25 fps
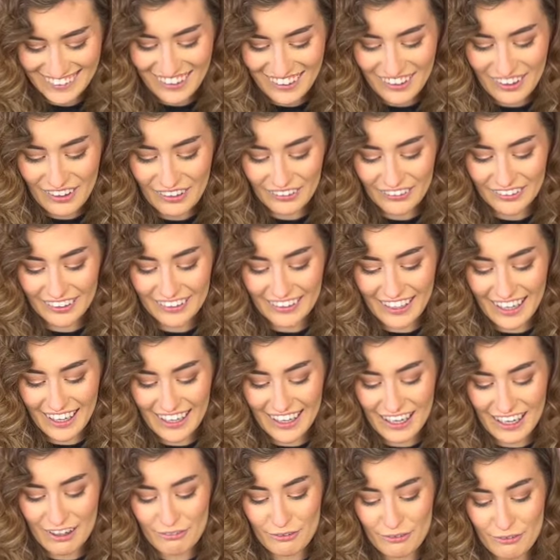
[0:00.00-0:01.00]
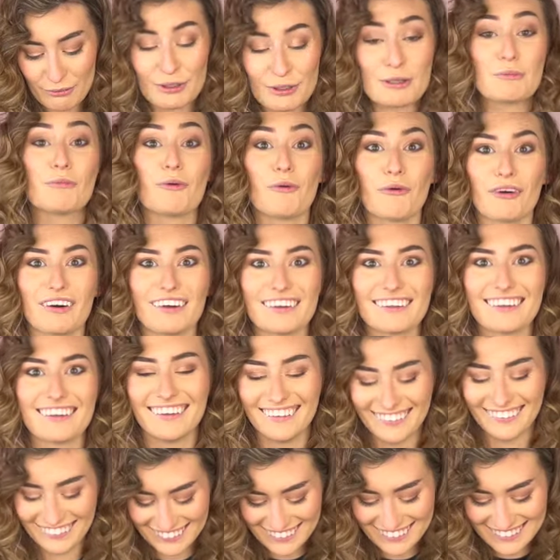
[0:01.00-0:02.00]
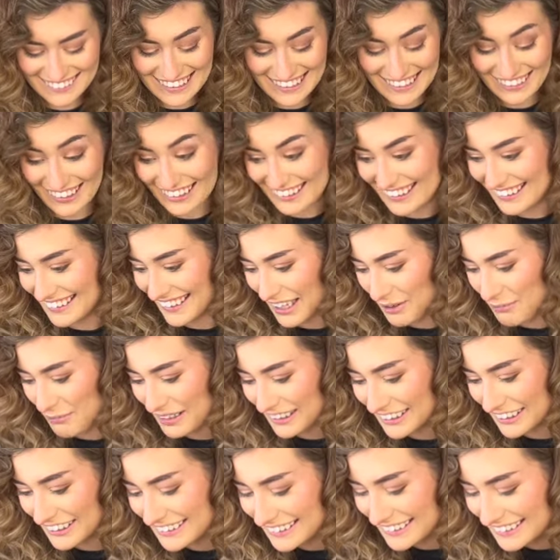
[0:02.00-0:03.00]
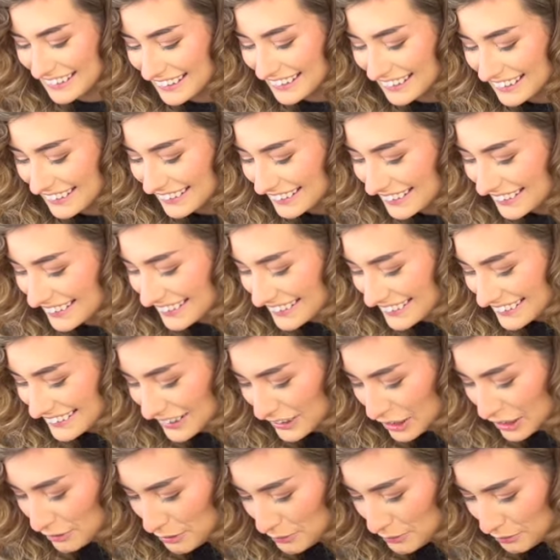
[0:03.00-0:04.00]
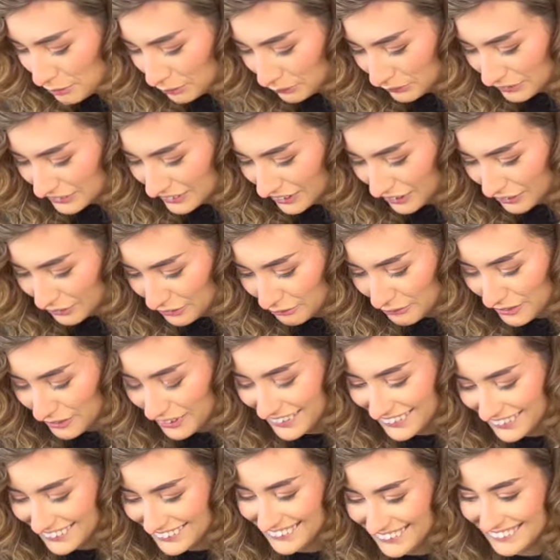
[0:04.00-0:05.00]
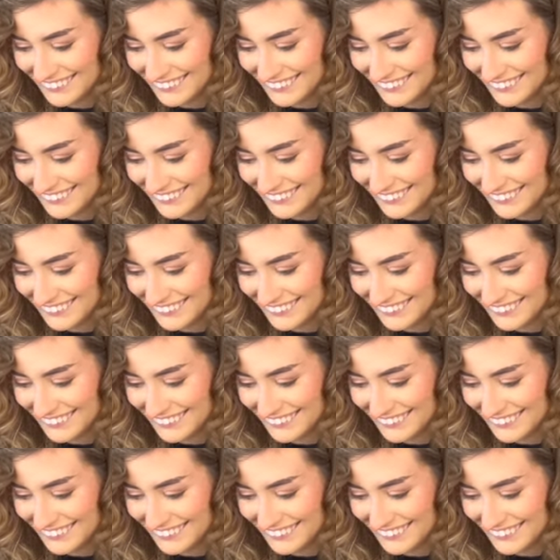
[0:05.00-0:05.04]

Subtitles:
Hold on, I have 3 more because I like it that much. So let me pull another one.